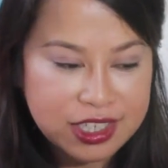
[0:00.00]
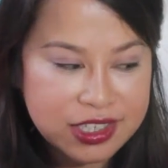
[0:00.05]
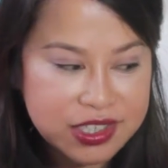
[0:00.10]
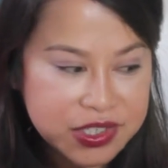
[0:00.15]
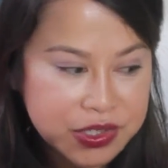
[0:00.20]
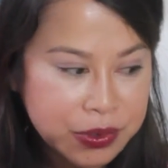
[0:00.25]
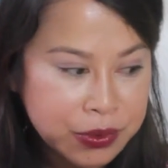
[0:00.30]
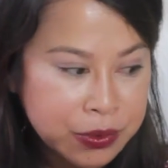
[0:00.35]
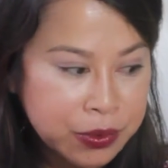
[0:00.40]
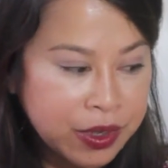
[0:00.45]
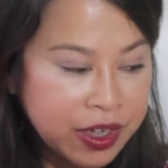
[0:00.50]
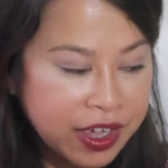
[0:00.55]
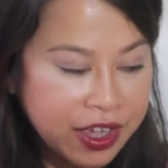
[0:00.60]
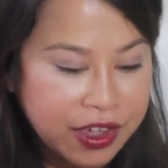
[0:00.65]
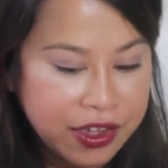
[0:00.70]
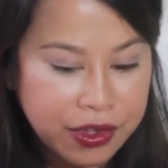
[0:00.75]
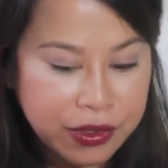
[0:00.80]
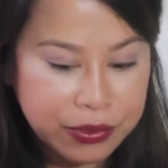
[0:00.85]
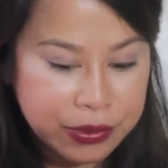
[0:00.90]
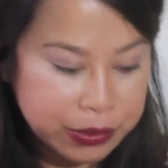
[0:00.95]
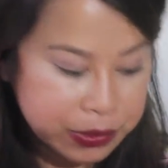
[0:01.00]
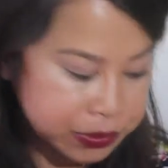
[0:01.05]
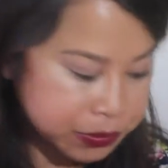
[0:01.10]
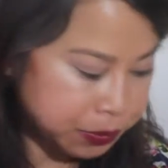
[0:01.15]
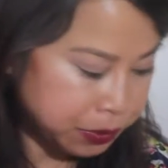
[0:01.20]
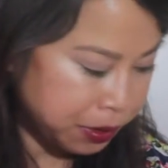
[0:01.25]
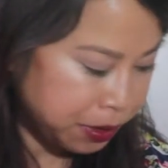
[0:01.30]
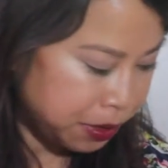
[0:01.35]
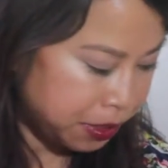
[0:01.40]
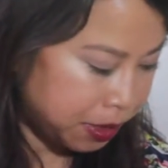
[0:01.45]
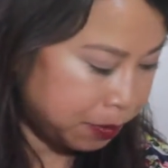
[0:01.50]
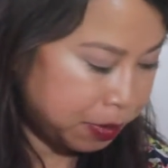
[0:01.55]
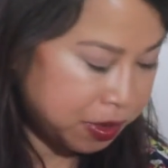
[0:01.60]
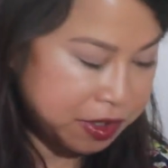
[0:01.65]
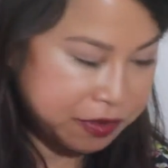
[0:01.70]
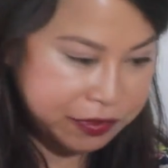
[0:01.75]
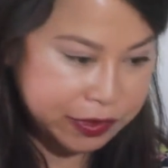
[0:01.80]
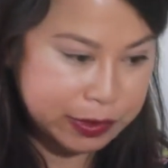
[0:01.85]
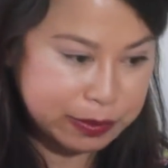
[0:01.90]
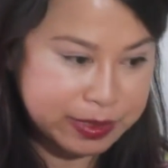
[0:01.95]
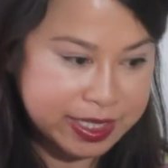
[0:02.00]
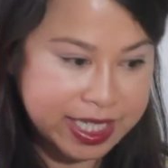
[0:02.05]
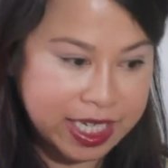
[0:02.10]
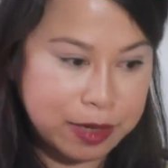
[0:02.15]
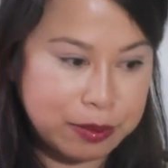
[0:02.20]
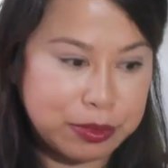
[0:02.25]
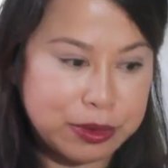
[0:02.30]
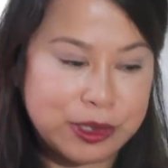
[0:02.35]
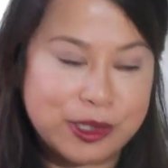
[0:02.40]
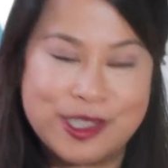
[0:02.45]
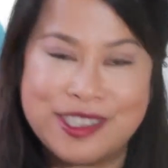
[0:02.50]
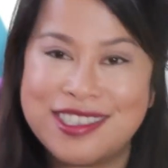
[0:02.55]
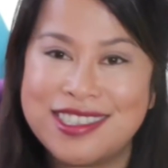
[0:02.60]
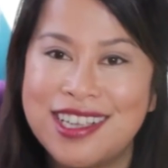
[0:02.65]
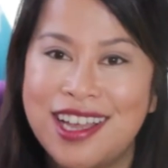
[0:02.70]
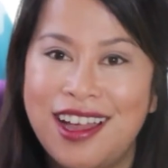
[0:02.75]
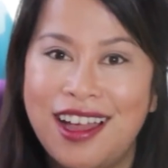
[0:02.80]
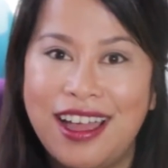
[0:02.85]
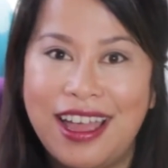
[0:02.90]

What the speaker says: So those were the perfume samples,